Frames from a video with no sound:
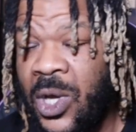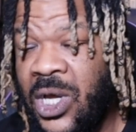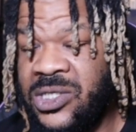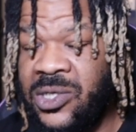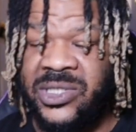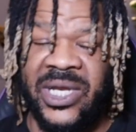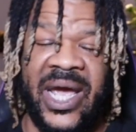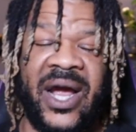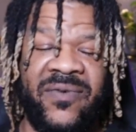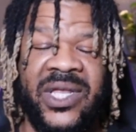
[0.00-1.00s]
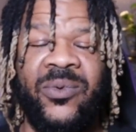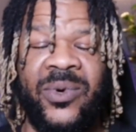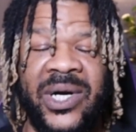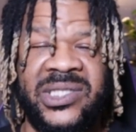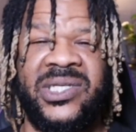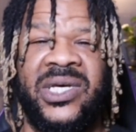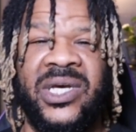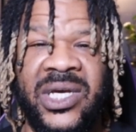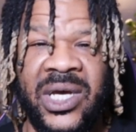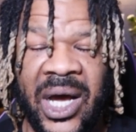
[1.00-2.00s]
So today, I really wanted to
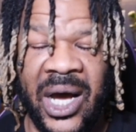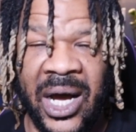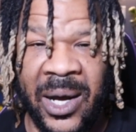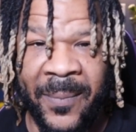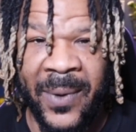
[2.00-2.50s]
um,